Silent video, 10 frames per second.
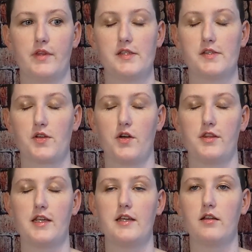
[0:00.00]
This is
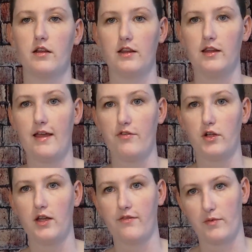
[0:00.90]
called the
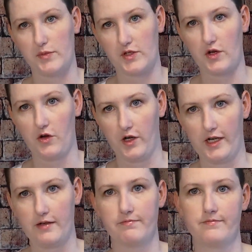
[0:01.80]
level of
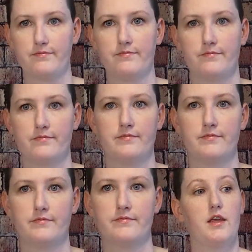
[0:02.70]
obscurity.
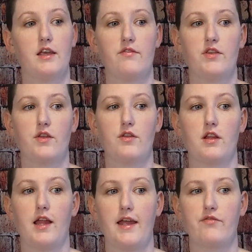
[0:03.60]
Even
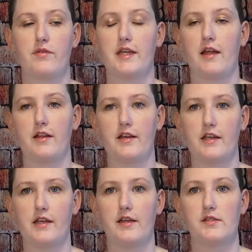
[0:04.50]
the light from the
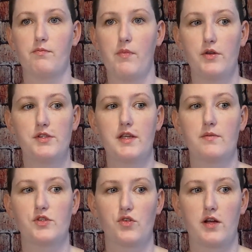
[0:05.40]
LED is mostly
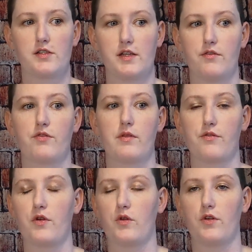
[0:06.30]
obstructed from the
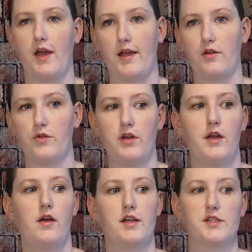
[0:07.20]
photodiode,
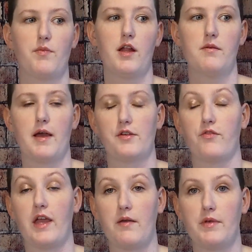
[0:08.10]
a small amount
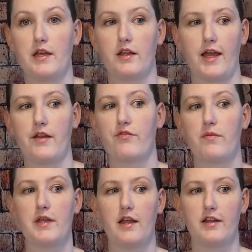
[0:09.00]
of ambient light
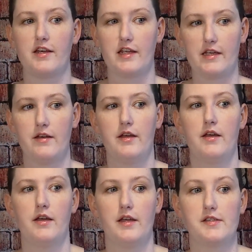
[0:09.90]
from the LED
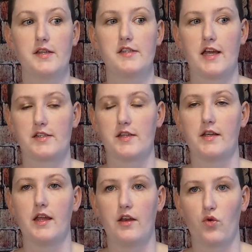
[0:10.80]
is
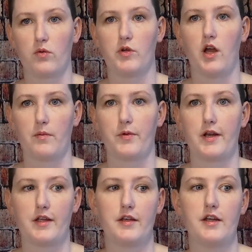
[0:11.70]
detected in normal
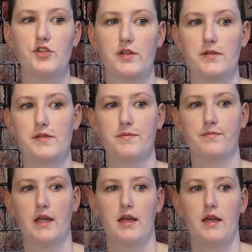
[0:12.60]
operating conditions.
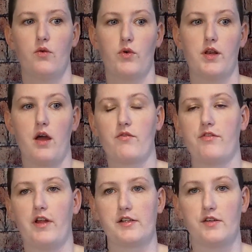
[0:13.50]
When
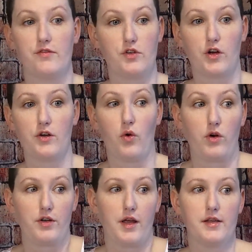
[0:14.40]
non-reflective dirt
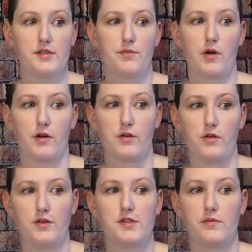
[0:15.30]
or dust
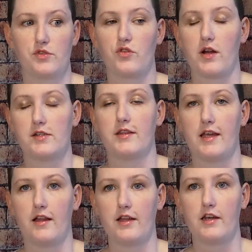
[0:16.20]
particles obstruct
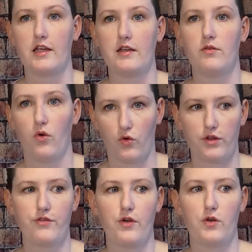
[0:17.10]
the LED
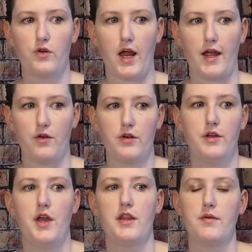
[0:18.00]
or the photodiode,
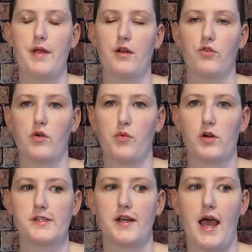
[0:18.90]
the panel
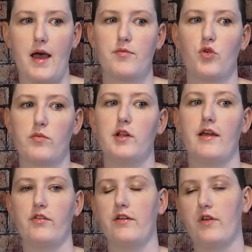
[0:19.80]
reports an abnormal
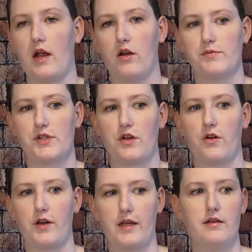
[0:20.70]
level of air
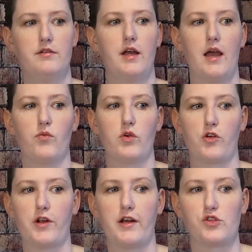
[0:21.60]
obscurity and will
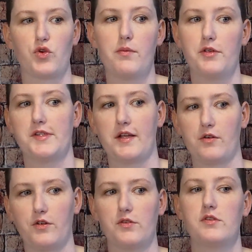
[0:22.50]
create a trouble
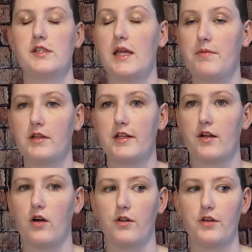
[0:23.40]
signal, typically
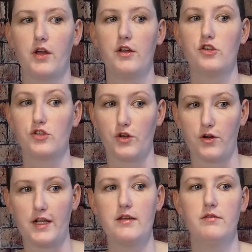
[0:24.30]
called
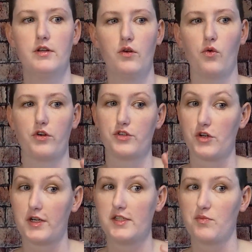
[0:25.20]
dirty or
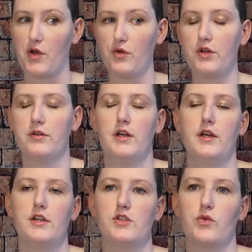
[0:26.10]
dirty smoke,
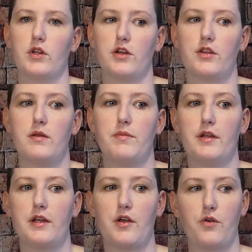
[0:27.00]
to alert the
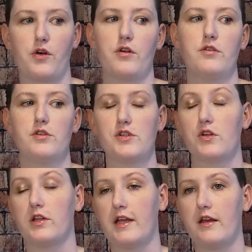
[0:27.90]
building owner to
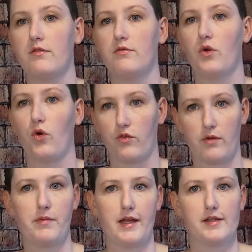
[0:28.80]
clean or
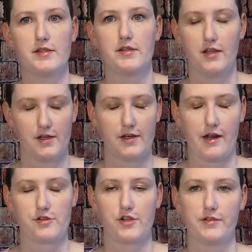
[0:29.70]
replace the
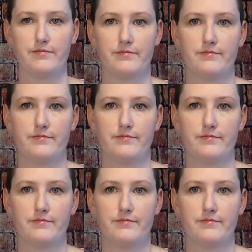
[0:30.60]
detector.